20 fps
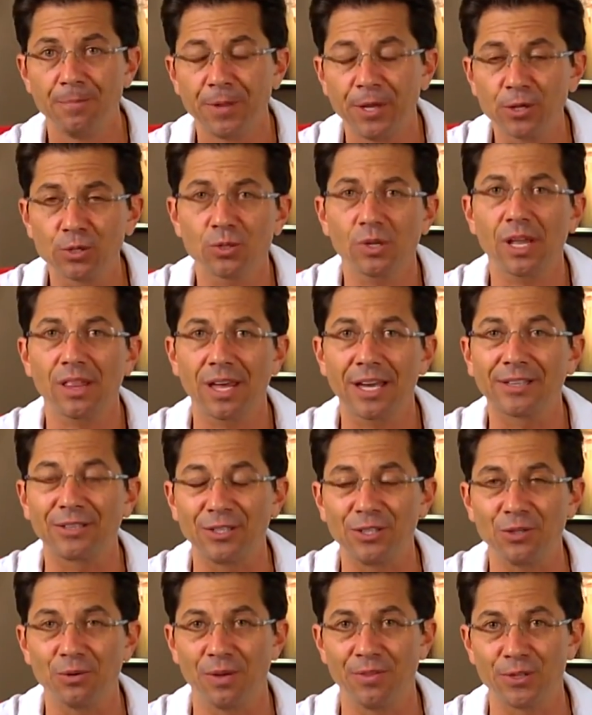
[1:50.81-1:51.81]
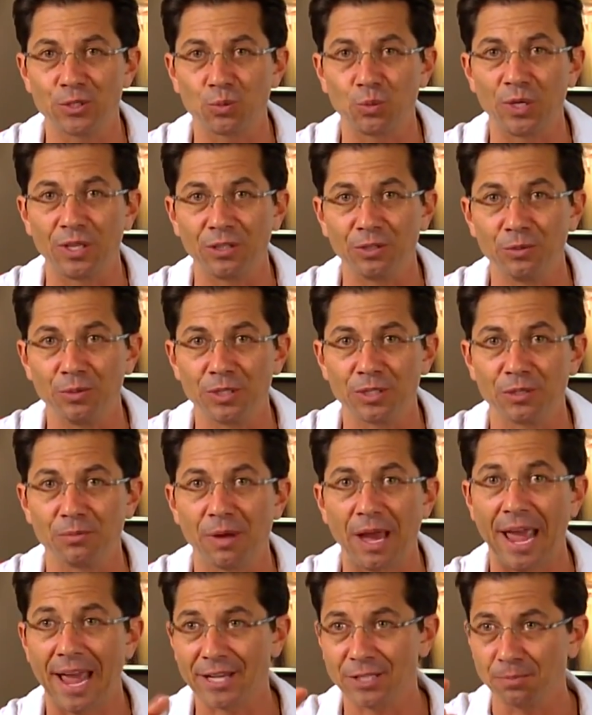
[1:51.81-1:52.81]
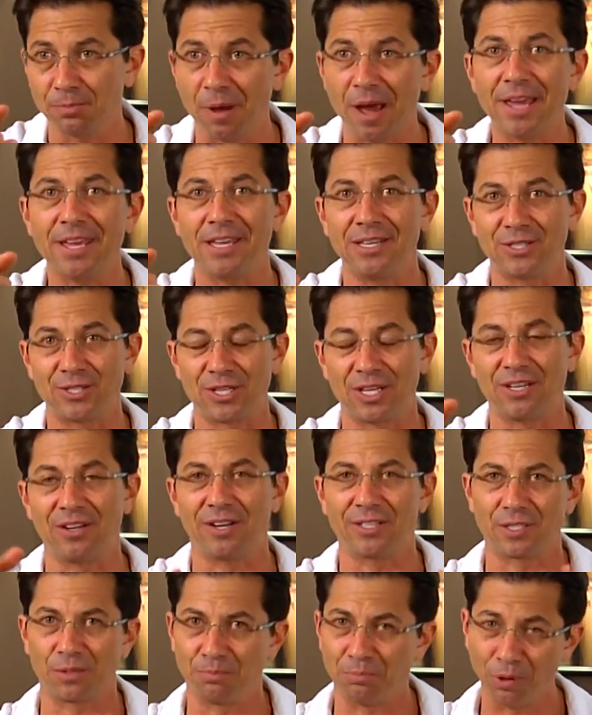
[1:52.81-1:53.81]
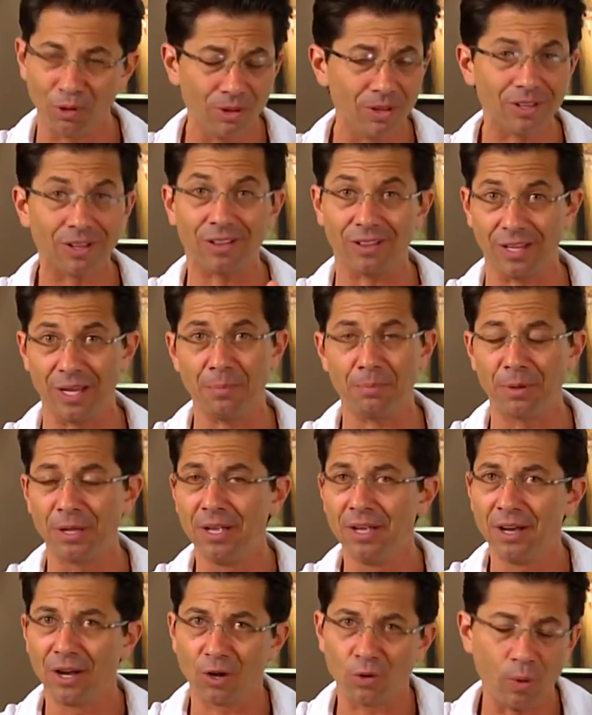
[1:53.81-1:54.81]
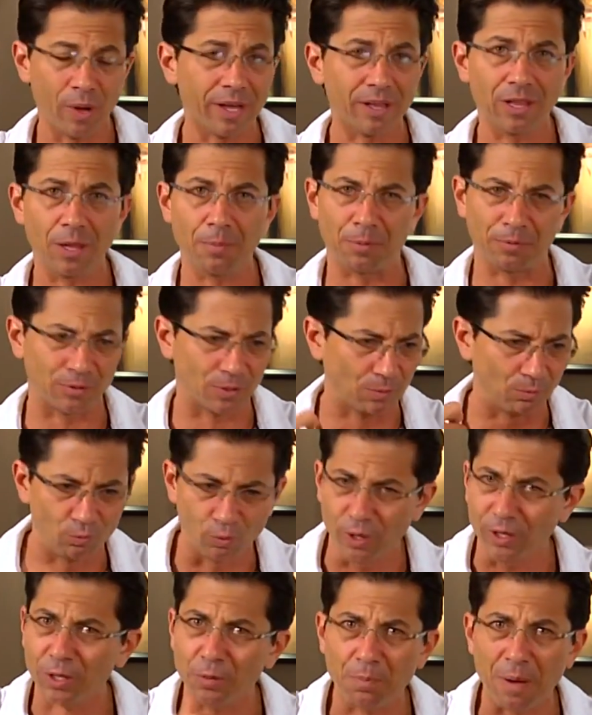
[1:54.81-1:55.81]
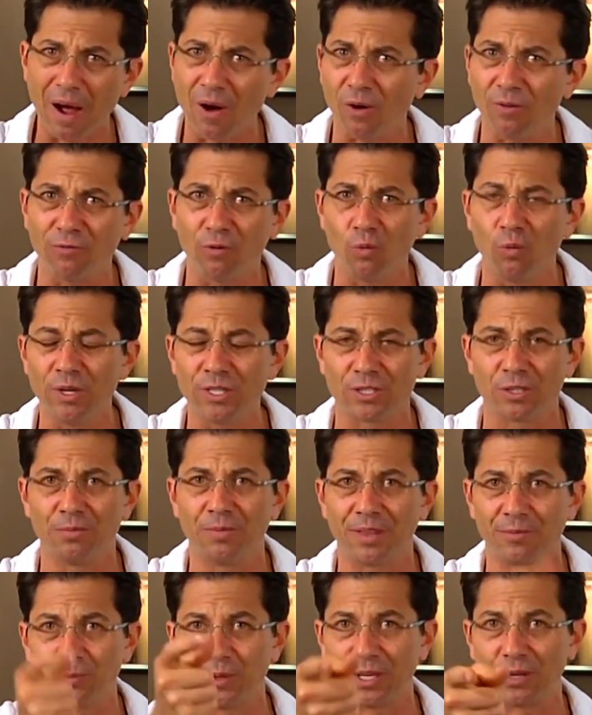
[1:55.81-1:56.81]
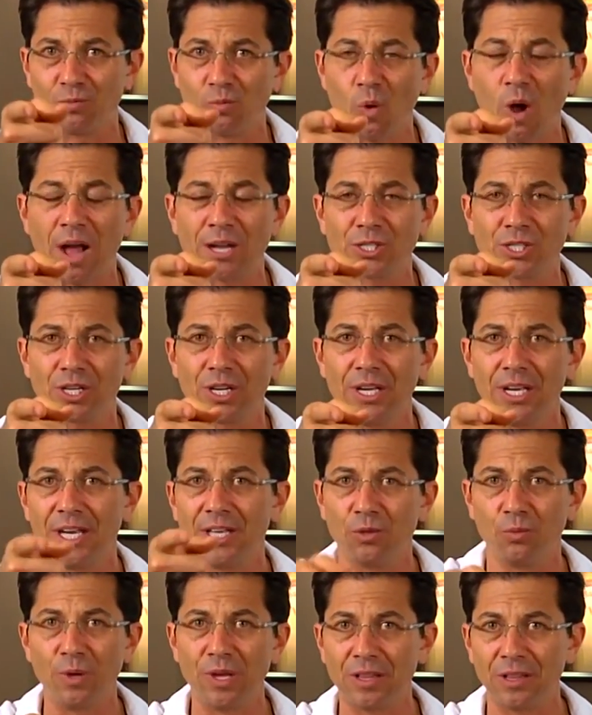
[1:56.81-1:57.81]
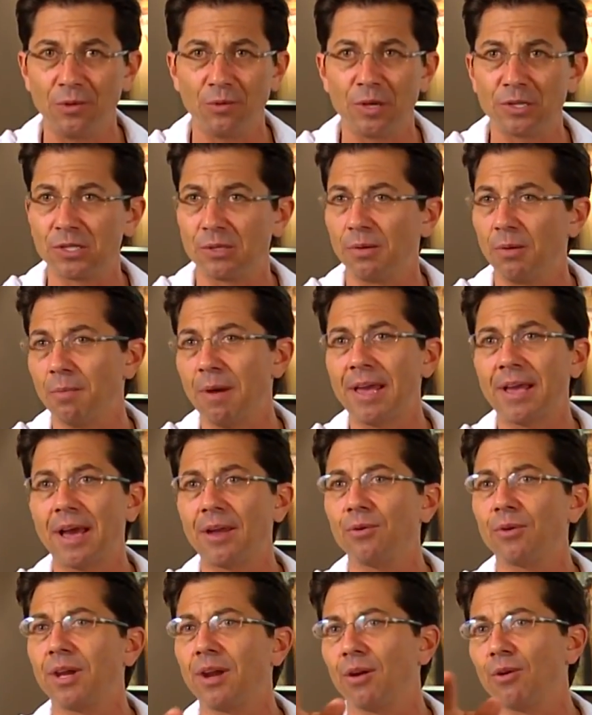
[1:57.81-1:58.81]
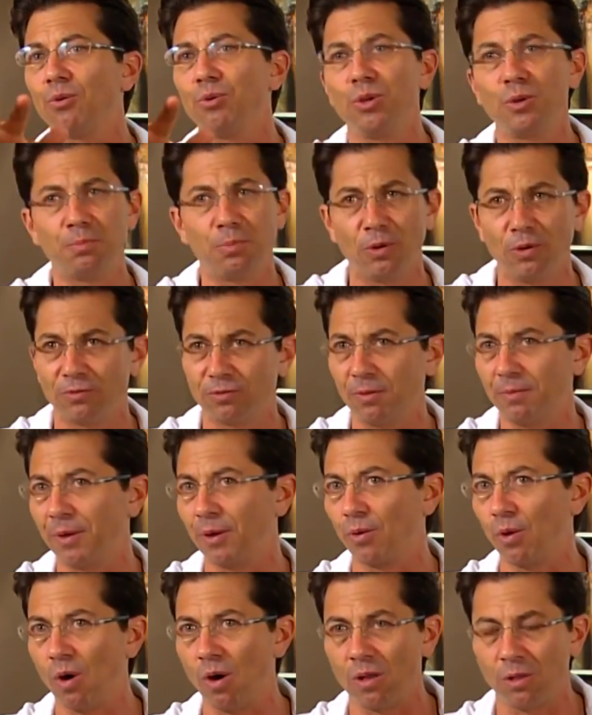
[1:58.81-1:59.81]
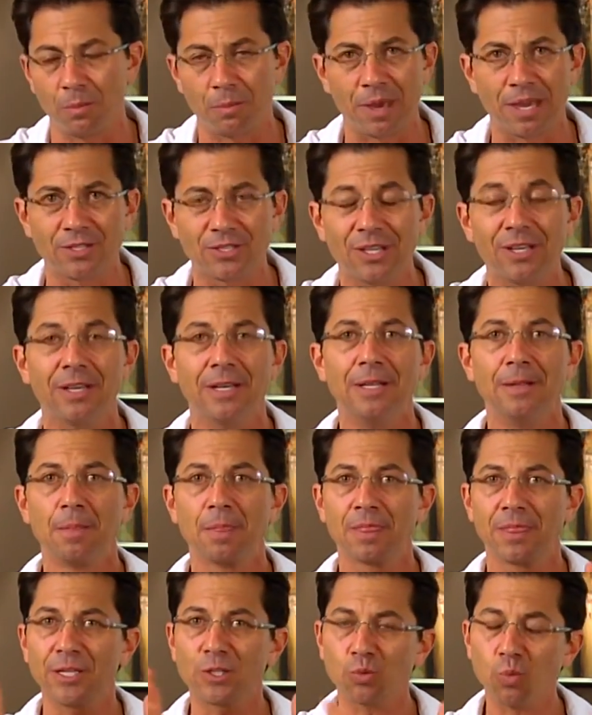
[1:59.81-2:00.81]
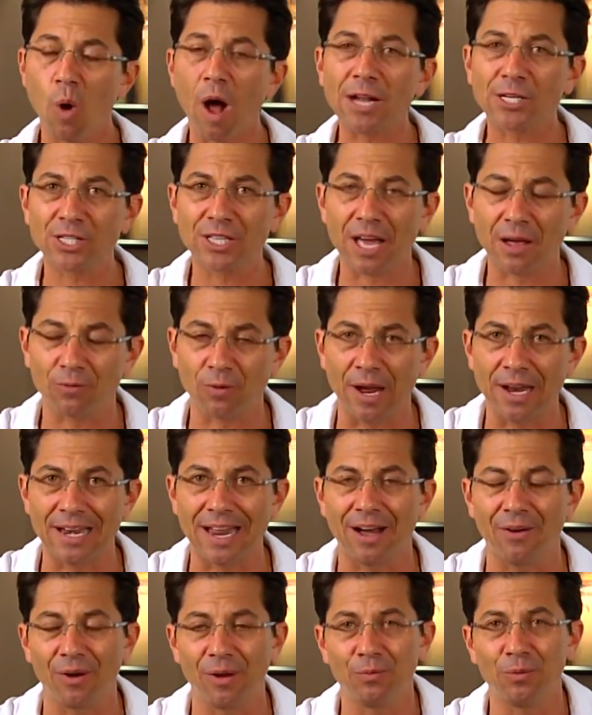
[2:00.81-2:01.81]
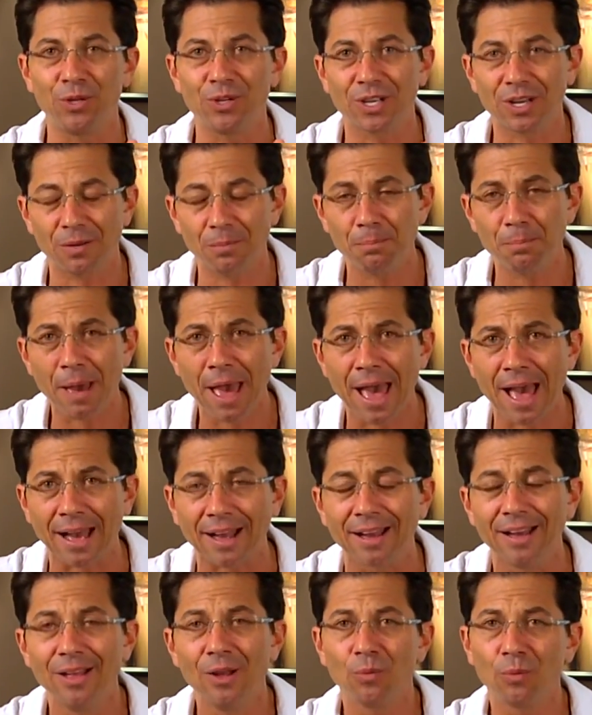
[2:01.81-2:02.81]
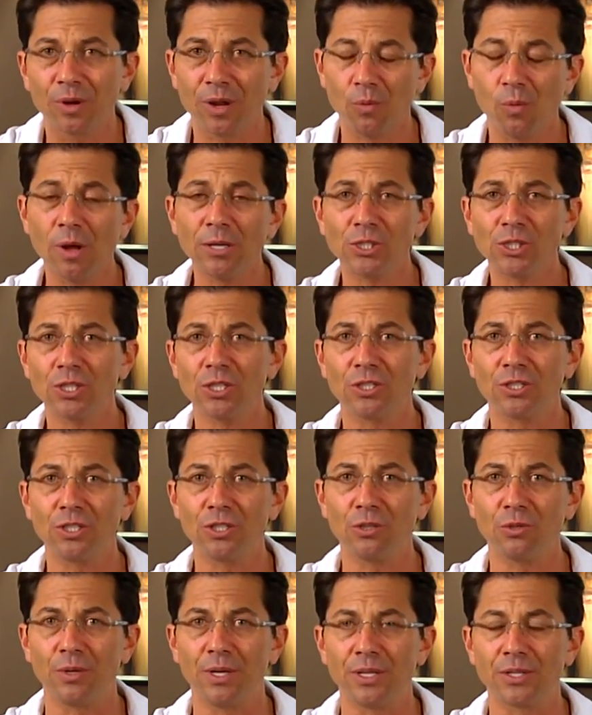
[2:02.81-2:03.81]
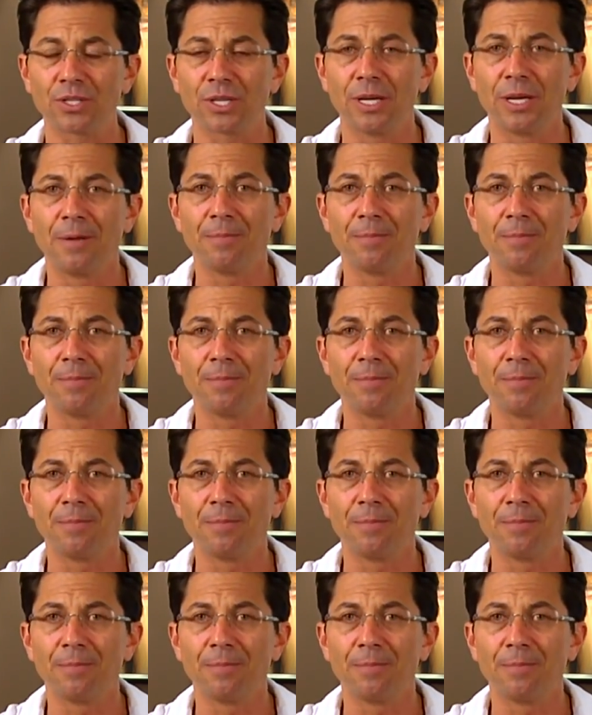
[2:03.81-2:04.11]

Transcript: here's what I'd like to do on this weekly wisdom. I asked Mike, he's sitting here, I said, pull a quick clip of some really powerful wisdom that we can watch in the weekly wisdom. And Mike, I don't care who you pull from, they're all amazing. Let's watch that right now. And when you come back, what I want you to do is